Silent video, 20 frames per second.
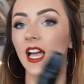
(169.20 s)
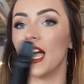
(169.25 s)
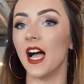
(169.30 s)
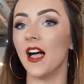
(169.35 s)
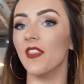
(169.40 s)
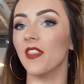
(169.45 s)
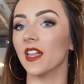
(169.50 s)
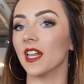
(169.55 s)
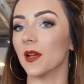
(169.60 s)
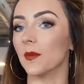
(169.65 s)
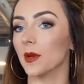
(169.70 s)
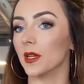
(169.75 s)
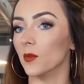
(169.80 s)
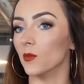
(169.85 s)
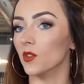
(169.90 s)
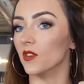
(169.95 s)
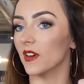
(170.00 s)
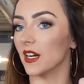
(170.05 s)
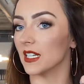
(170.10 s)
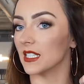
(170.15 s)
And then I'm gonna
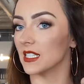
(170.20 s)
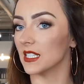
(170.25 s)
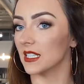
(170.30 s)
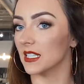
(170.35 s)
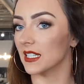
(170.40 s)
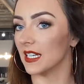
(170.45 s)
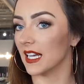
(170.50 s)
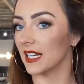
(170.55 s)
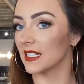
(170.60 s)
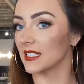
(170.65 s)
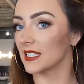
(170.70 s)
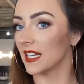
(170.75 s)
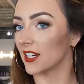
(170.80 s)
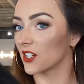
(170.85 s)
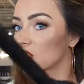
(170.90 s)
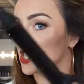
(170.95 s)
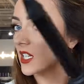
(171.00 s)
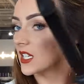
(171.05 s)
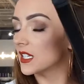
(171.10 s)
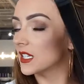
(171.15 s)
move on to the next
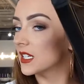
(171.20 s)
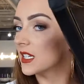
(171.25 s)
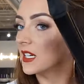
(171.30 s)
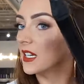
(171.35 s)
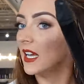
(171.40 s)
section.